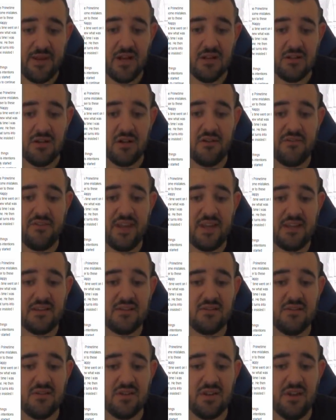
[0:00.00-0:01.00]
A lot of things
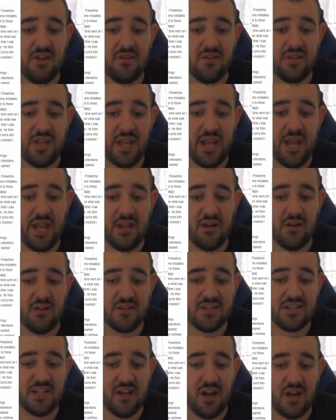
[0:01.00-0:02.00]
got turned on their head, and
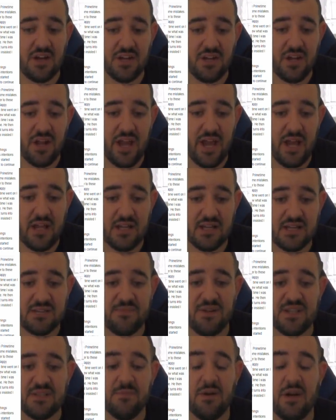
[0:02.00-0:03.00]
honestly, I don't know how to
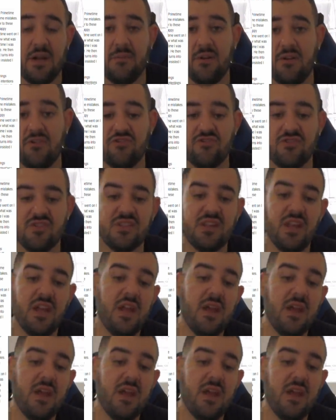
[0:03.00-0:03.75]
express my emotions.